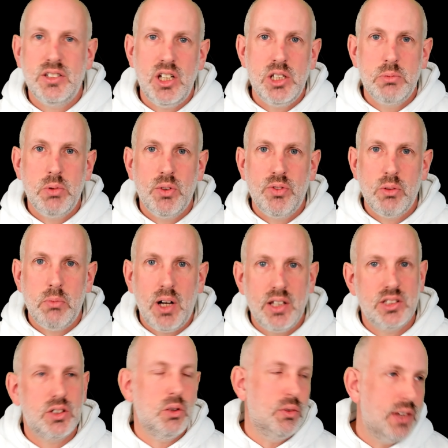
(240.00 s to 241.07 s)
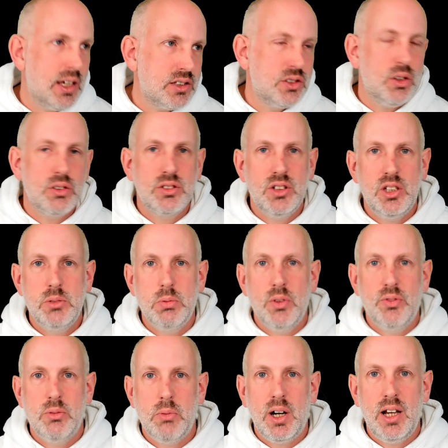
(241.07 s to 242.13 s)
suitable for my school. That's not suitable
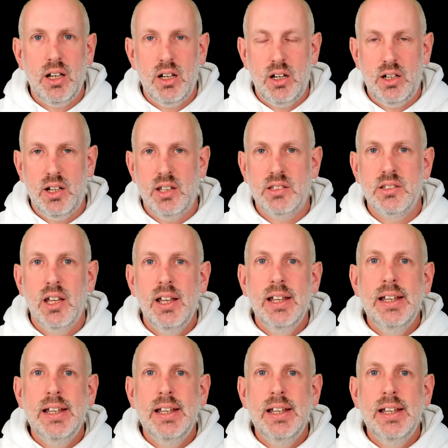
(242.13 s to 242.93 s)
for my learners.